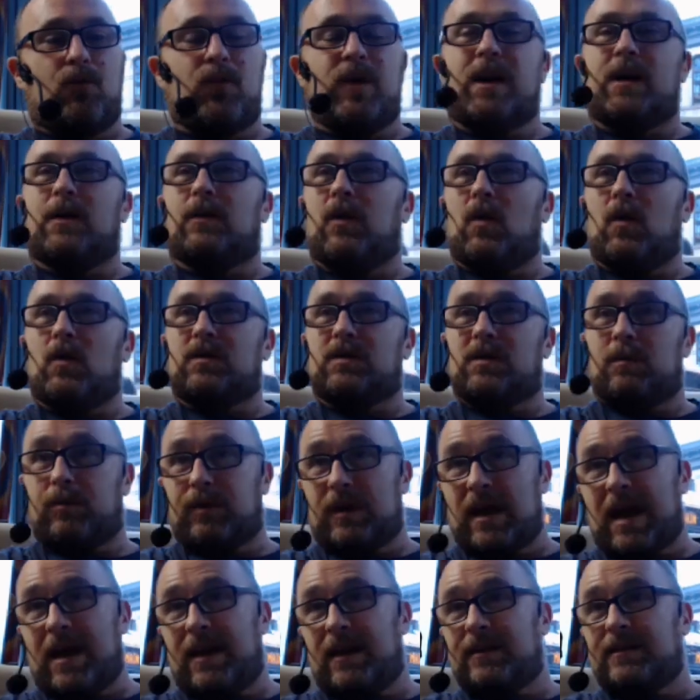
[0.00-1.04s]
recloaks the
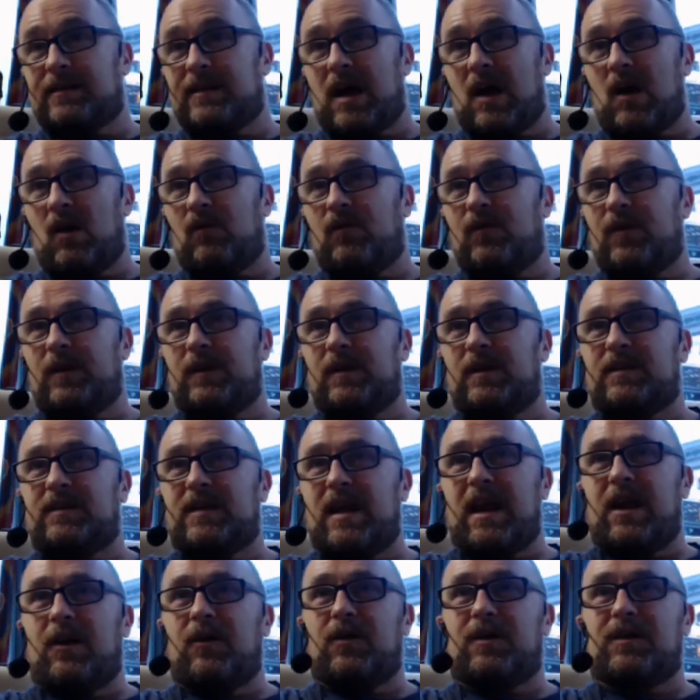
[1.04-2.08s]
plant itself in the
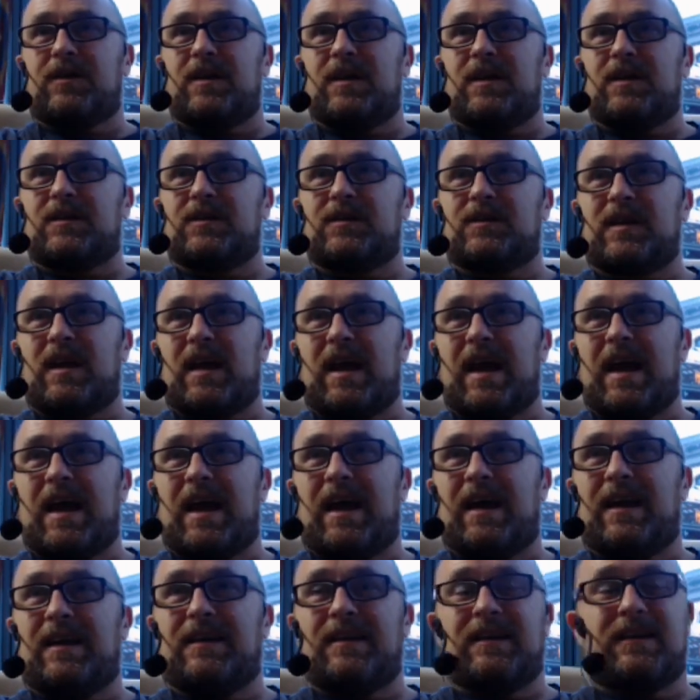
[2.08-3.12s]
sacredness
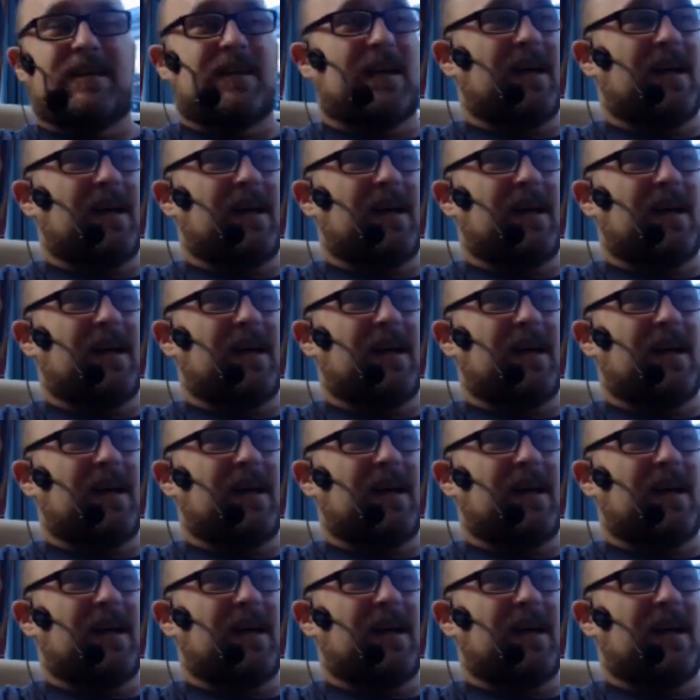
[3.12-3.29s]
and